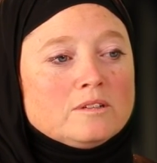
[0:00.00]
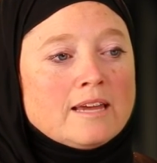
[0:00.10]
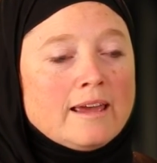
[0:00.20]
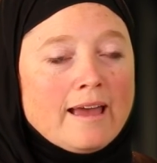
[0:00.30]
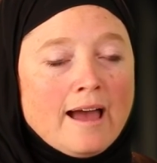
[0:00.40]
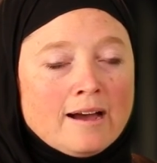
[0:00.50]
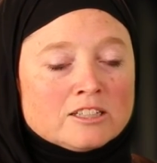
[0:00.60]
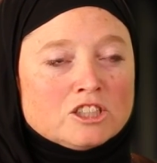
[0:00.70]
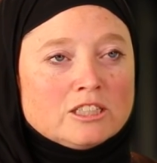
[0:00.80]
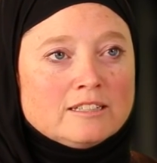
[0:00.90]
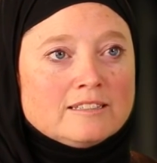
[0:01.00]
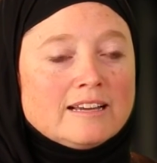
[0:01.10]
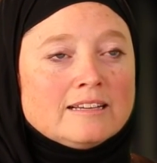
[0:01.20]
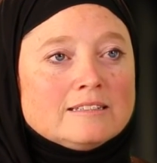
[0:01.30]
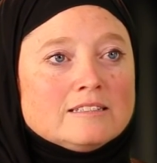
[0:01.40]
take
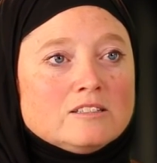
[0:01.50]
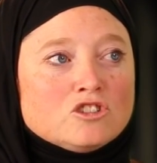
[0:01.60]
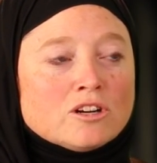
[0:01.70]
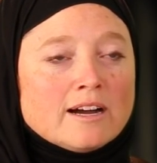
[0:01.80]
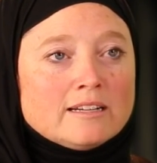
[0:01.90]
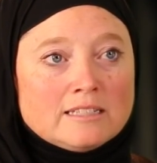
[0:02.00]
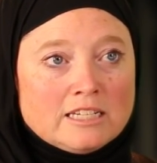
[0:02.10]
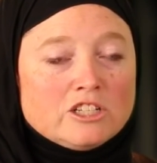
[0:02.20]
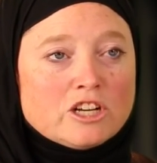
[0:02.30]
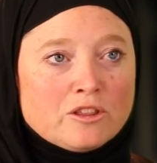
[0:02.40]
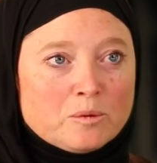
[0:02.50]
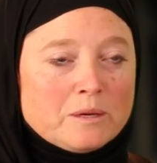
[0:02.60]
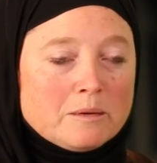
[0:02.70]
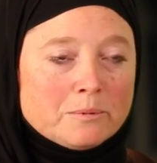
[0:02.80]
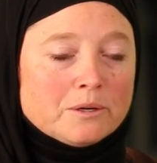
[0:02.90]
action and try to teach other
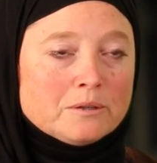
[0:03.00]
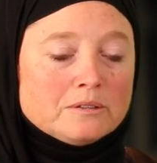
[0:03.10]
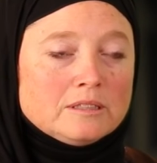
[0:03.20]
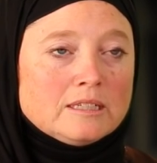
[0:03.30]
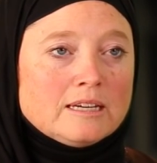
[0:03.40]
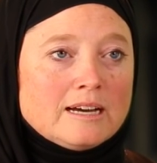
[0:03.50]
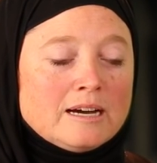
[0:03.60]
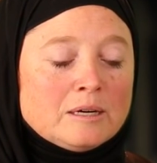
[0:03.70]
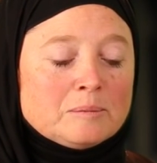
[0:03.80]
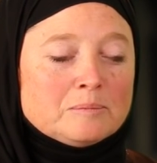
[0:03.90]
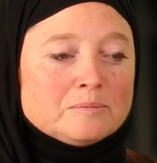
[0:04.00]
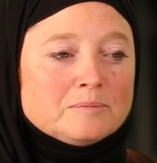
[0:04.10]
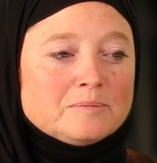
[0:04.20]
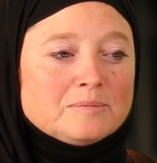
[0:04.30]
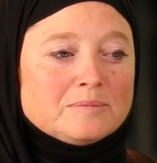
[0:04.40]
people um,
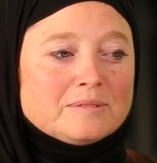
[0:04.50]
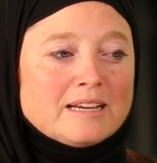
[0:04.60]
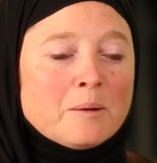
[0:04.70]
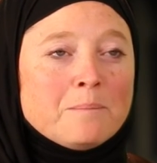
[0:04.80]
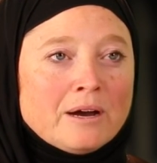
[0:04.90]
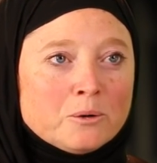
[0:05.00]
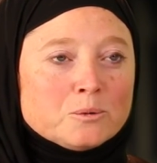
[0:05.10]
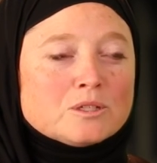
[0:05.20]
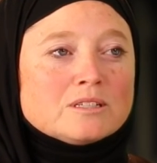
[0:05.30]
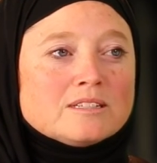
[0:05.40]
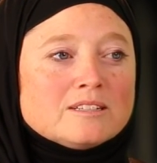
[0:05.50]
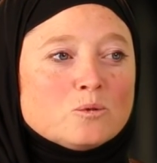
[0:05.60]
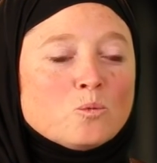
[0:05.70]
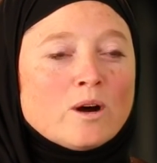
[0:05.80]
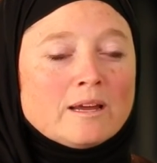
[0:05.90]
about
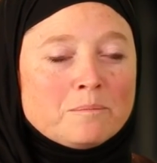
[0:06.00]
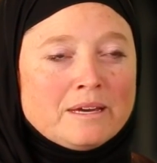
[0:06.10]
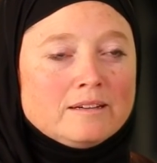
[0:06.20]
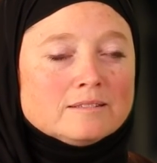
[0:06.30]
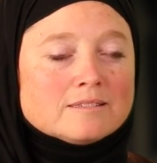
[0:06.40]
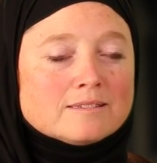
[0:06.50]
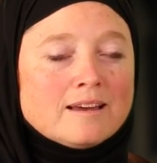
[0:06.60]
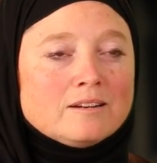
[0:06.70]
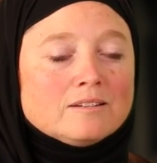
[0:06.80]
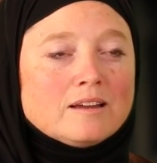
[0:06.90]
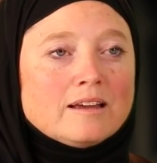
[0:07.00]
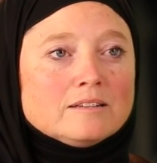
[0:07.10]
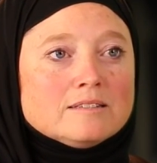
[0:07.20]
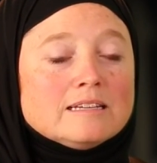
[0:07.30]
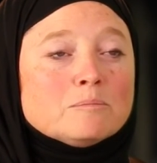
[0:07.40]
what it means and,
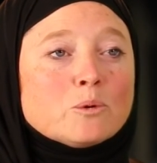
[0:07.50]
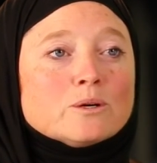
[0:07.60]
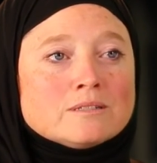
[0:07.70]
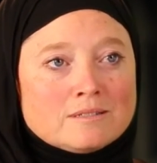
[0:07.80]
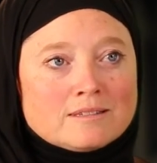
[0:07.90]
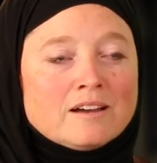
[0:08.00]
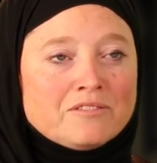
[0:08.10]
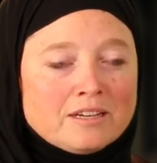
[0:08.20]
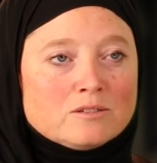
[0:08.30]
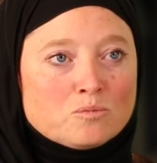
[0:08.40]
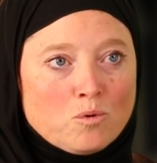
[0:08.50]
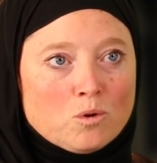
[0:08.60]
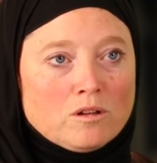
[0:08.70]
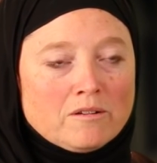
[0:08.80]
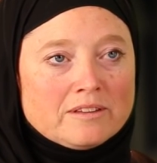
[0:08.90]
and the importance of his
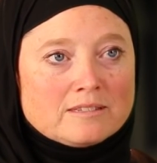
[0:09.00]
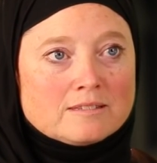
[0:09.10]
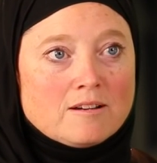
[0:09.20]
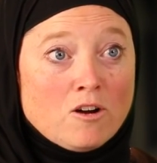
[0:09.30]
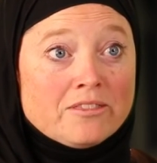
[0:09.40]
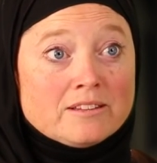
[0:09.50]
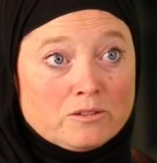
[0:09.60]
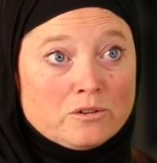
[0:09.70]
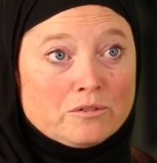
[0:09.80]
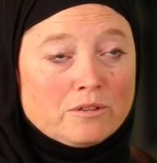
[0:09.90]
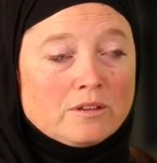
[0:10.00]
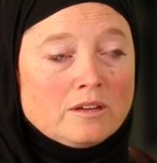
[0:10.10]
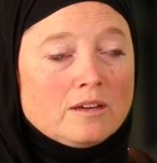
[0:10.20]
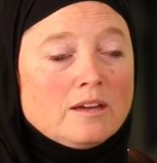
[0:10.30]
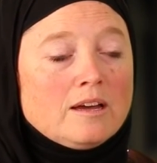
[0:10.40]
role on this, on this earth.
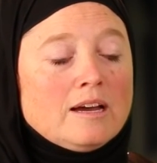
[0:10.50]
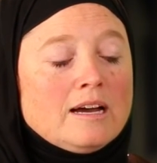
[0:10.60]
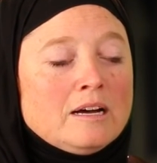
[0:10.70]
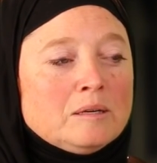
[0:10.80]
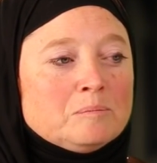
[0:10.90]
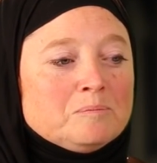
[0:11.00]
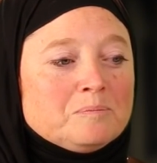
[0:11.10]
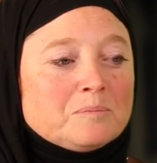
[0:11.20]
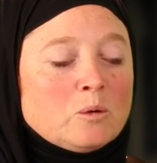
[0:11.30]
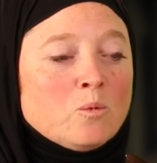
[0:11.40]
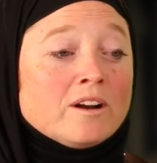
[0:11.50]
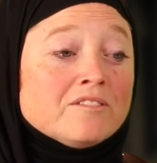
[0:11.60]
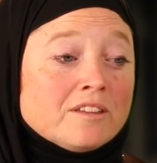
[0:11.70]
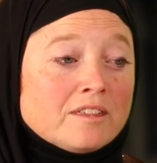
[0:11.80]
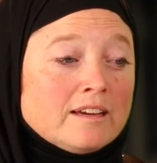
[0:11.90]
Um, one
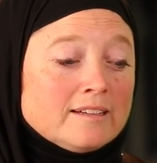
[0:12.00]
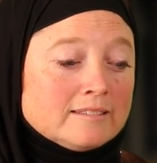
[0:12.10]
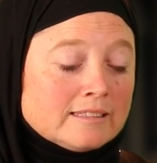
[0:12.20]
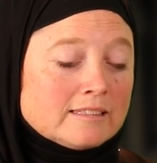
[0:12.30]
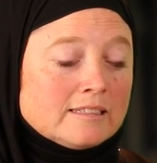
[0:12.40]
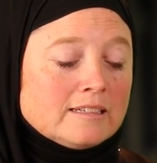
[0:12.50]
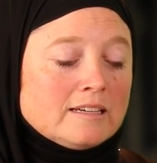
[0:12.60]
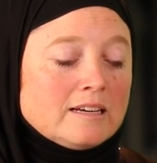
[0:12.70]
of the things